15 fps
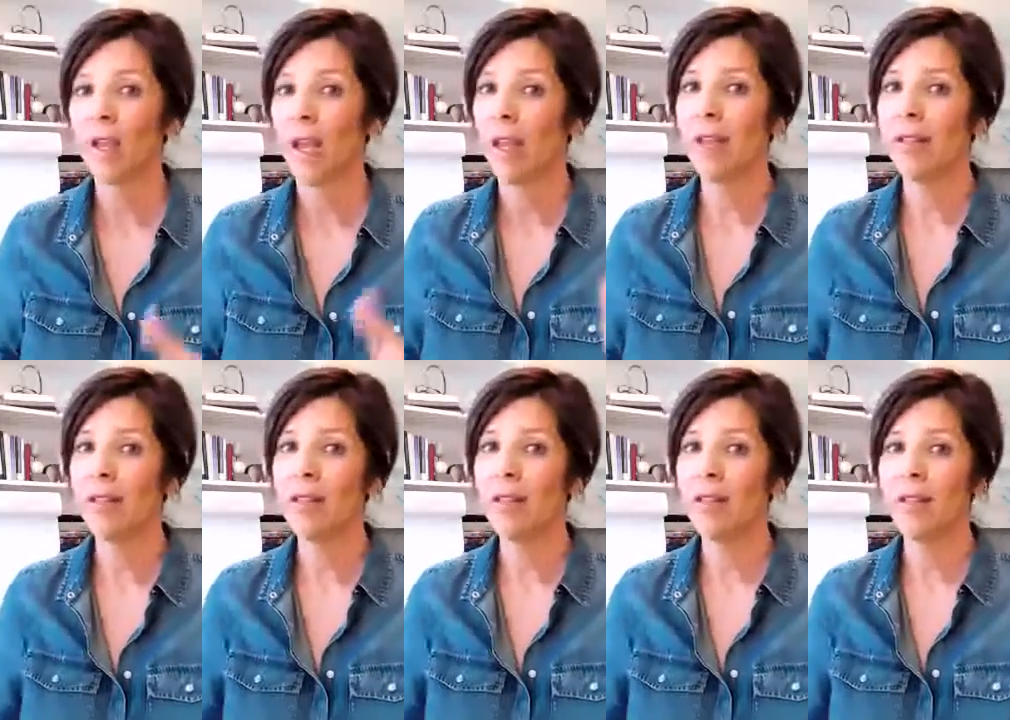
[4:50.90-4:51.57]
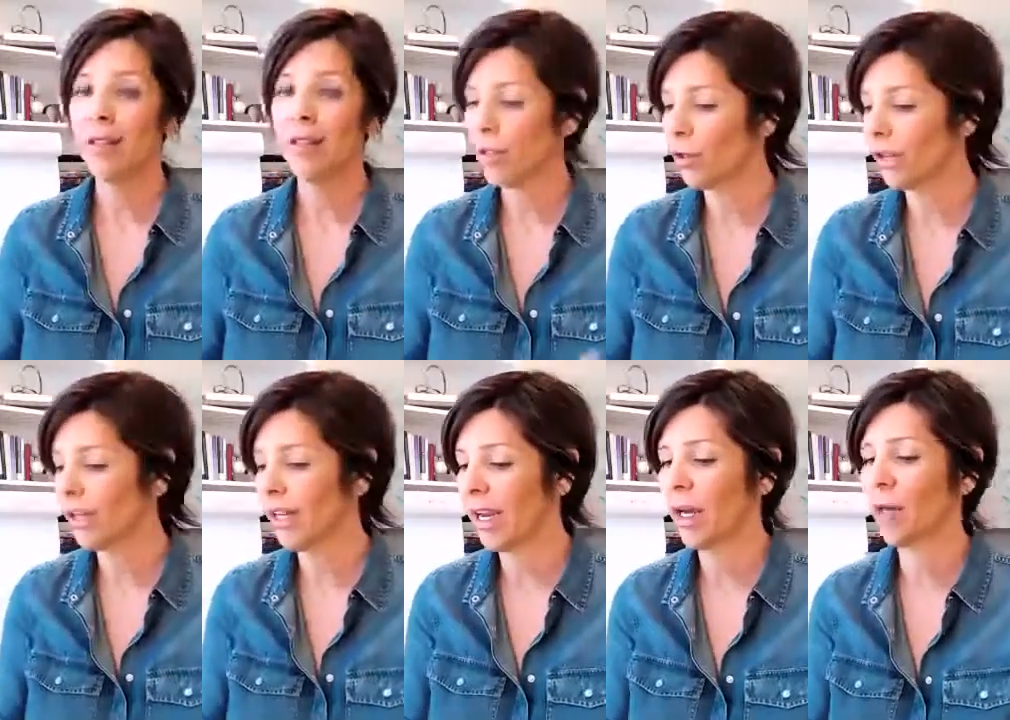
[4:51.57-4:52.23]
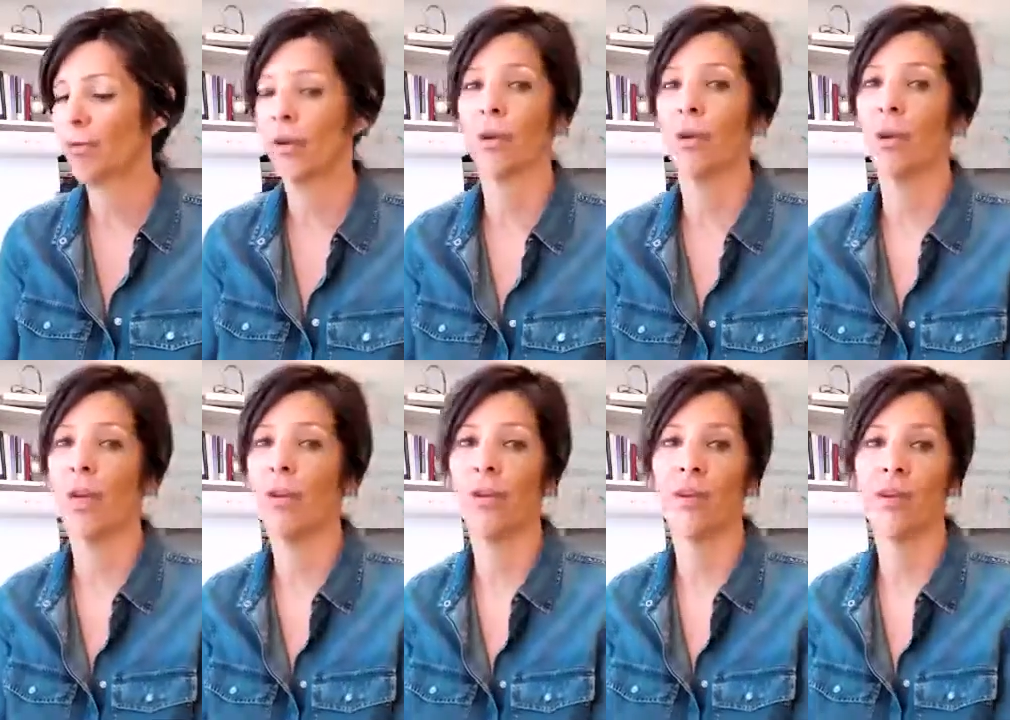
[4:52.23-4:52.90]
It doesn't necessarily care
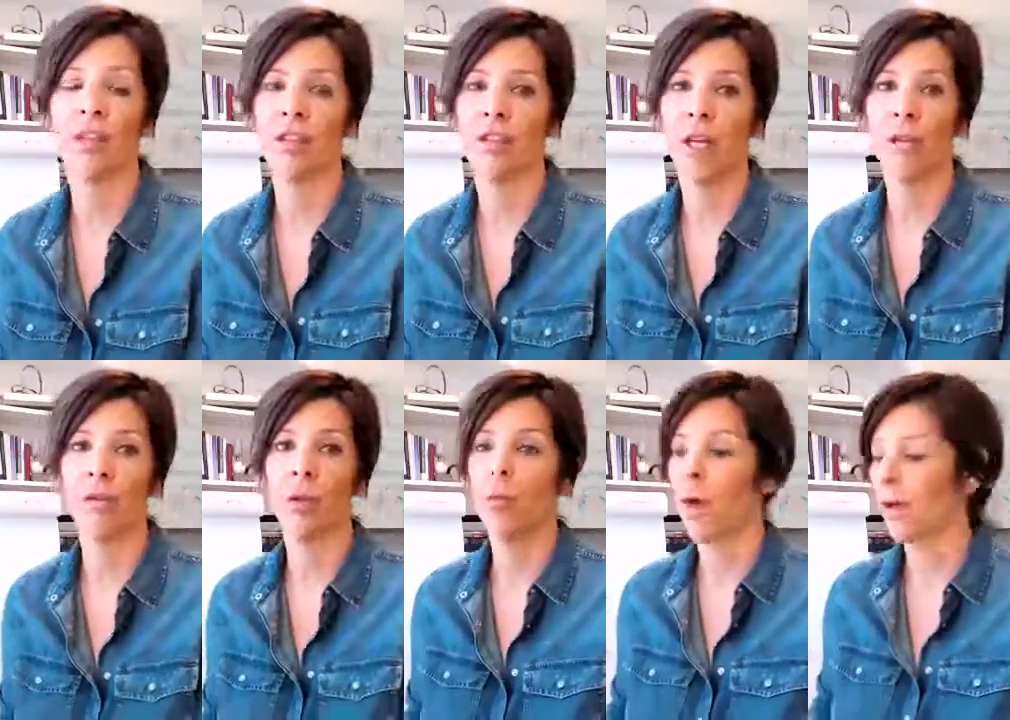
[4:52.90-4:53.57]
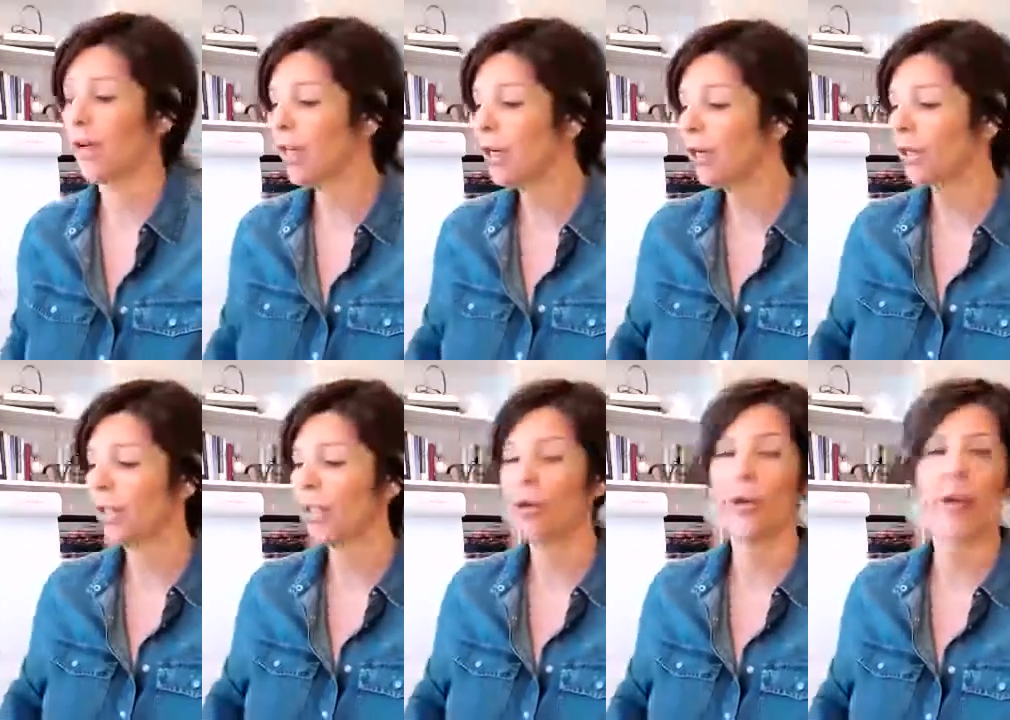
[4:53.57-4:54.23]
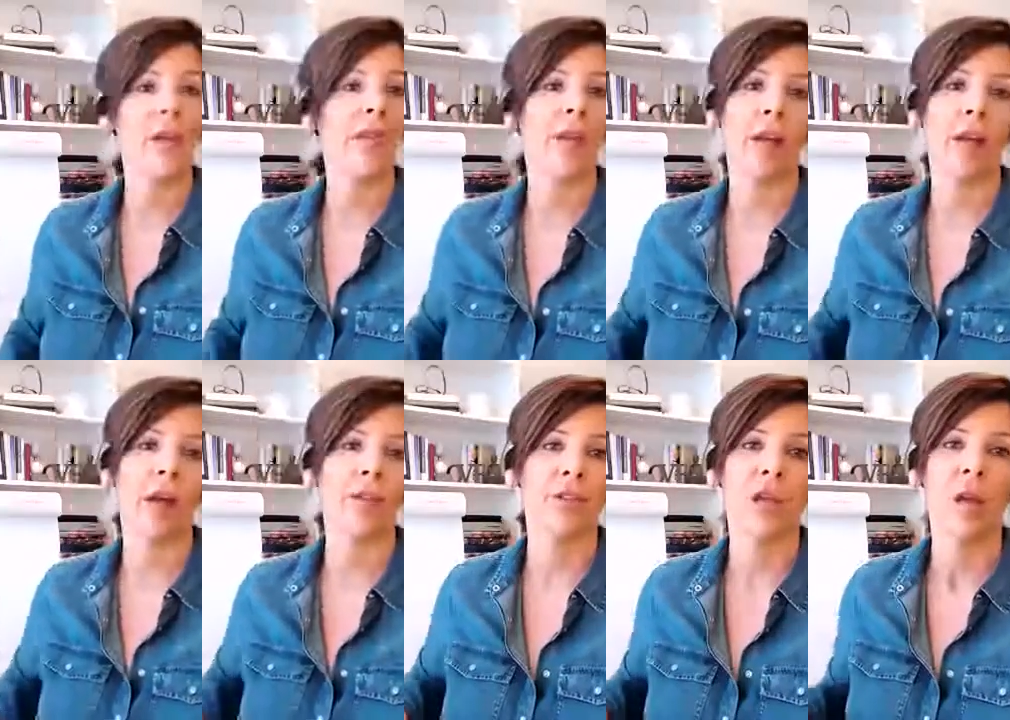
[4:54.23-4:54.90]
if you're successful monetarily or anything
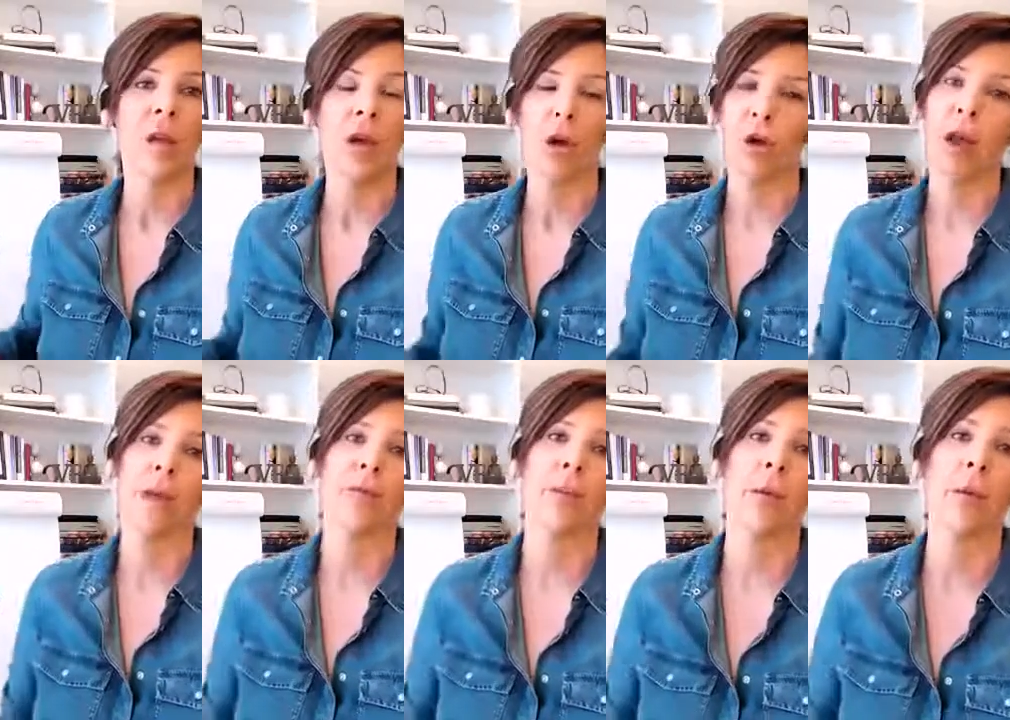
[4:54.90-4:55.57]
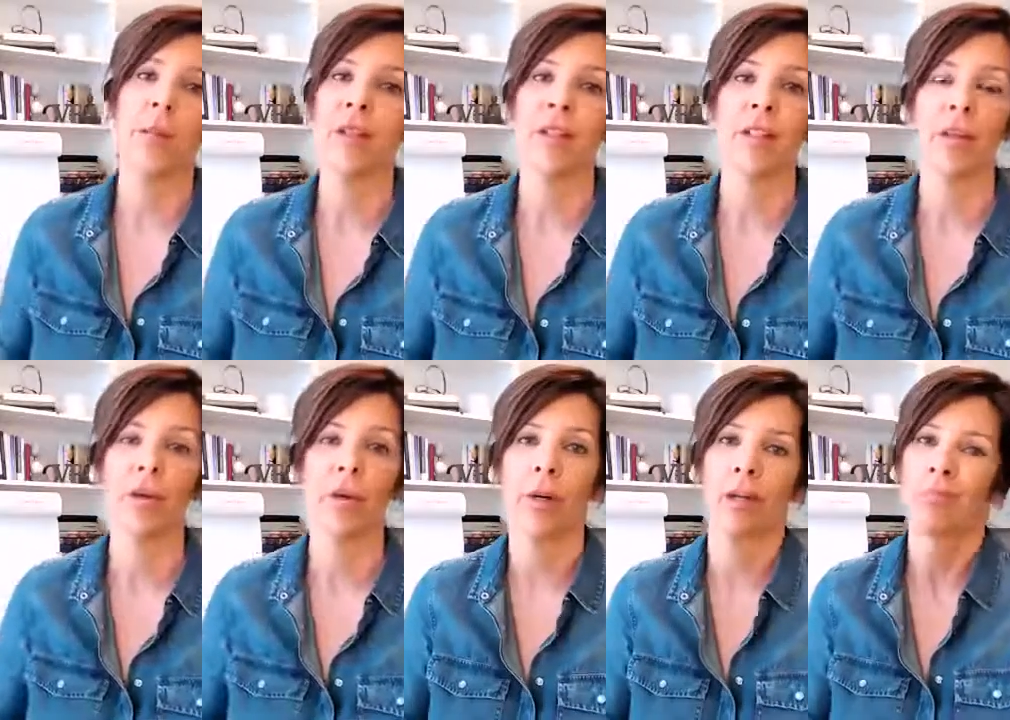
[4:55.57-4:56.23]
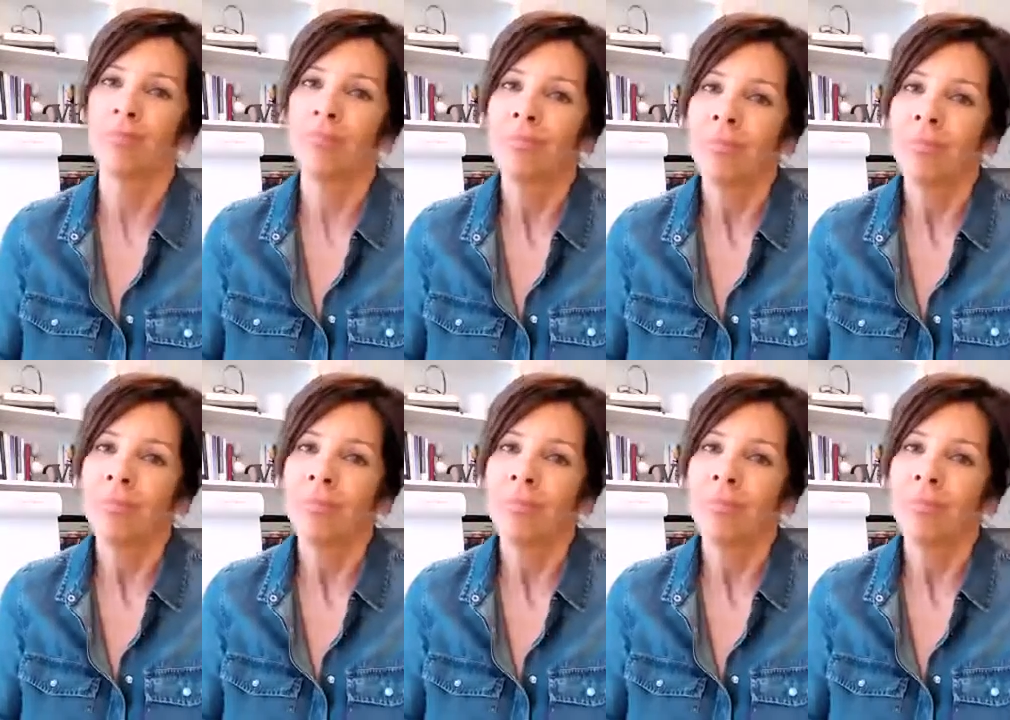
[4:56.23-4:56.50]
else, or have some amazing career.